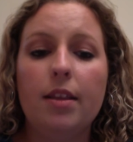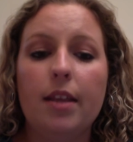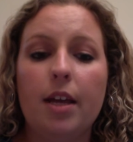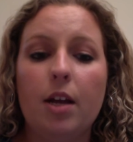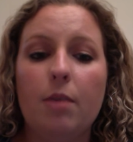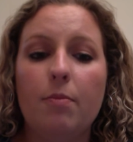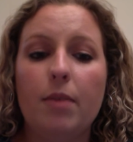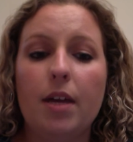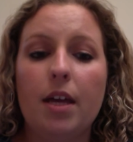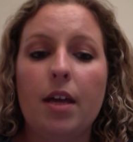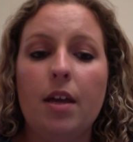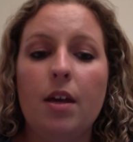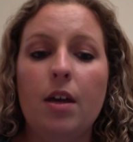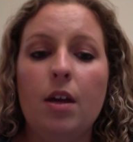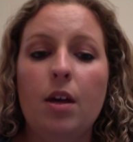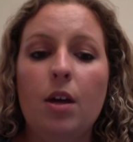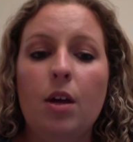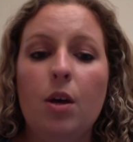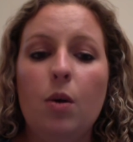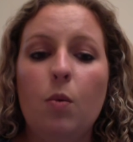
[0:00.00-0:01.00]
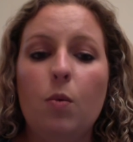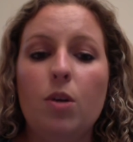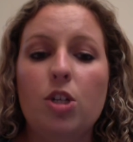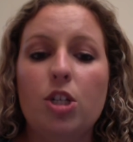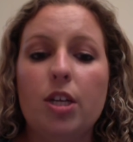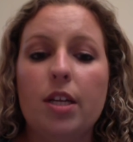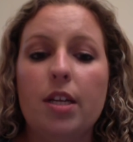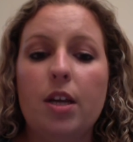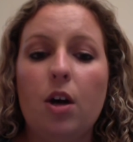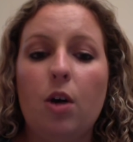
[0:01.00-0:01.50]
therapy, which
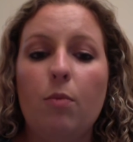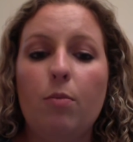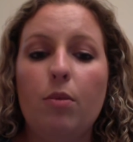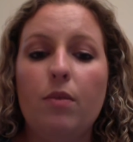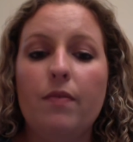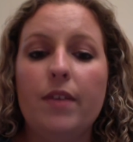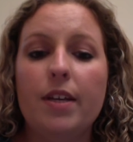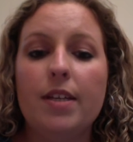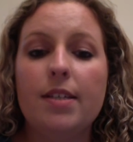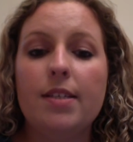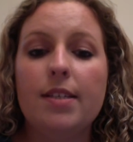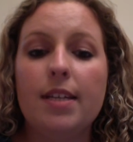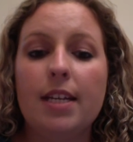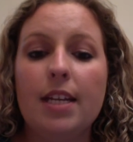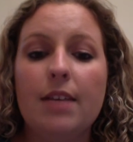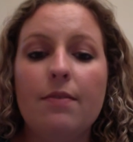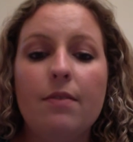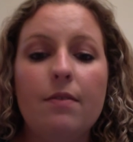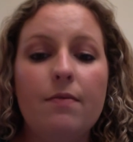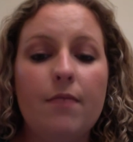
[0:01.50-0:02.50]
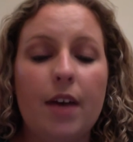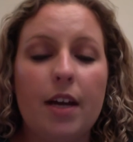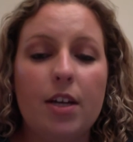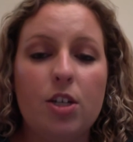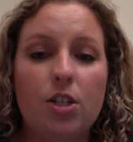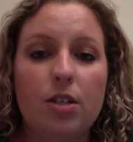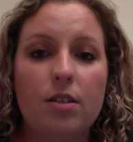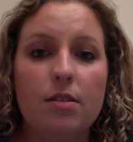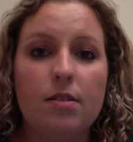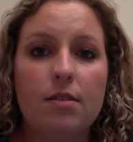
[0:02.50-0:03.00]
can help prevent C. diff
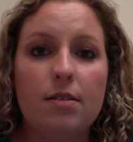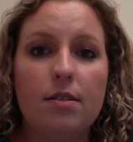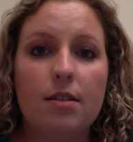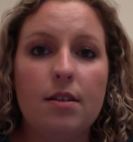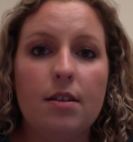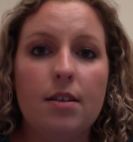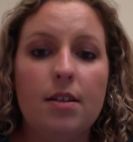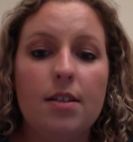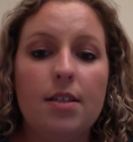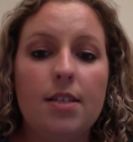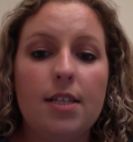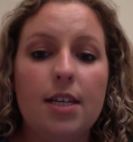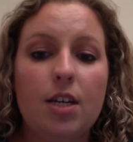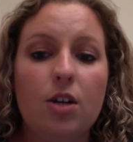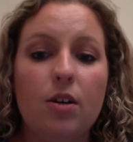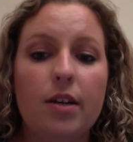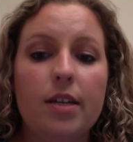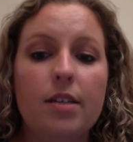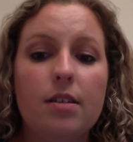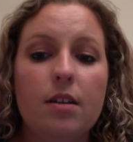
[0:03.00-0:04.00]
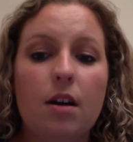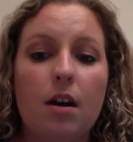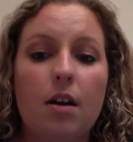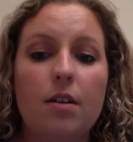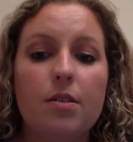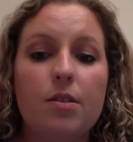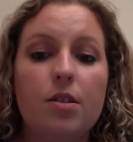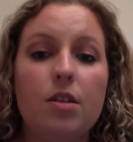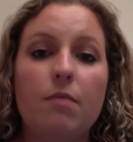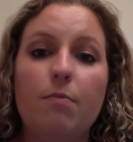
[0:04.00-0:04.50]
infections, decrease
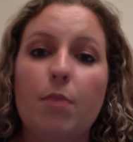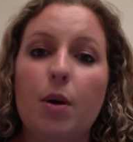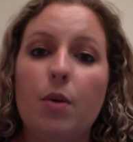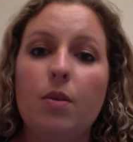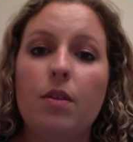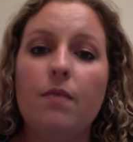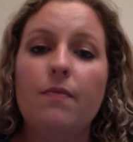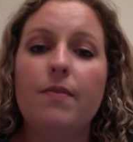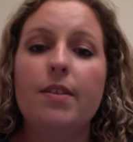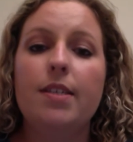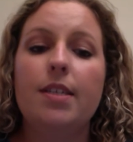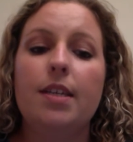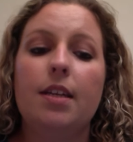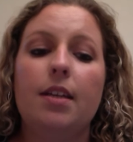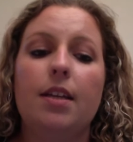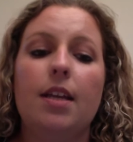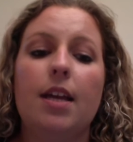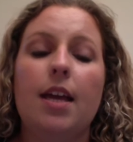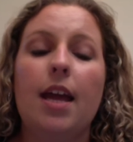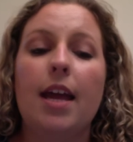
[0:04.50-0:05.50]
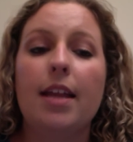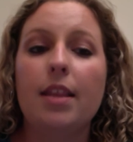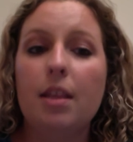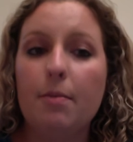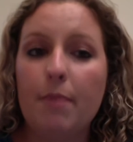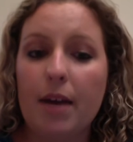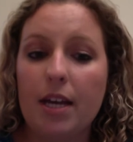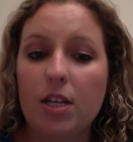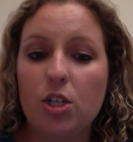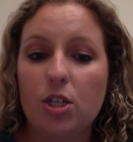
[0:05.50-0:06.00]
costs to both the facility and the
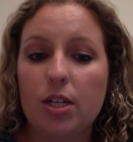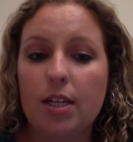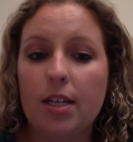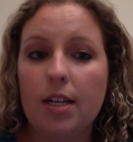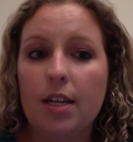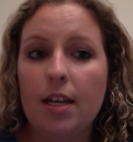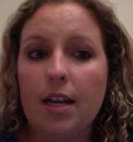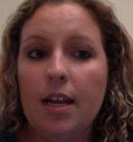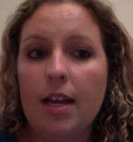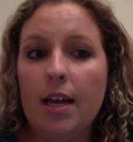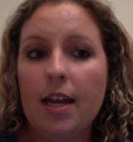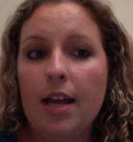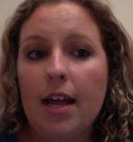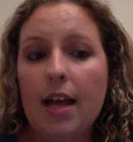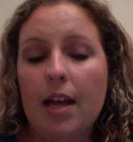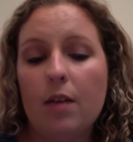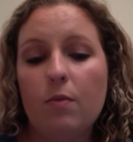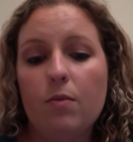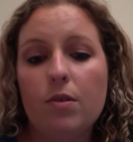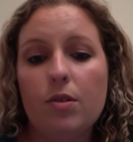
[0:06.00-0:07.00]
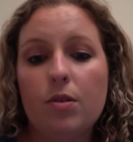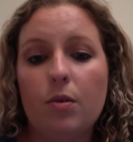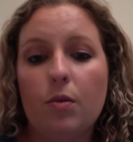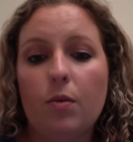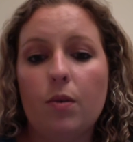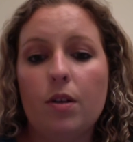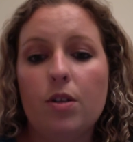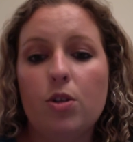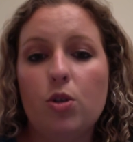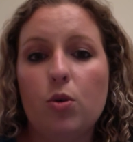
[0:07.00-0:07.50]
patient, and
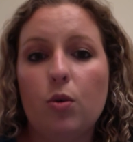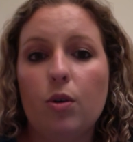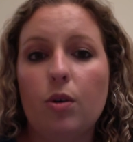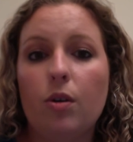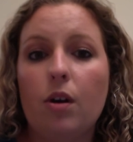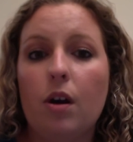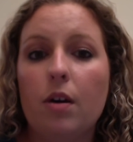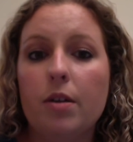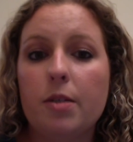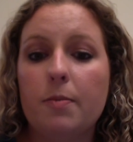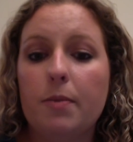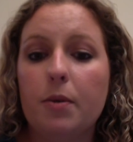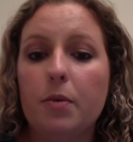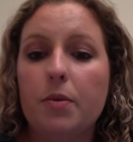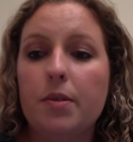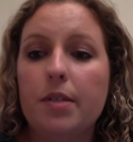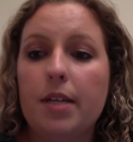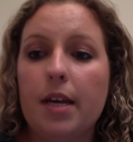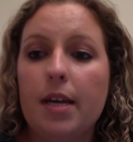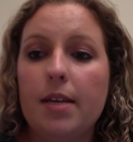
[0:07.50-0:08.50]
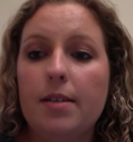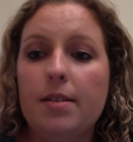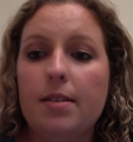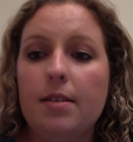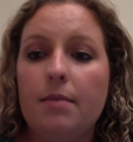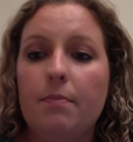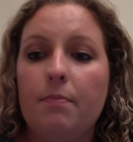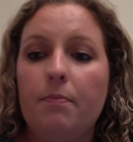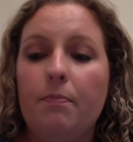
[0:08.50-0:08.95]
result in shorter hospital stays.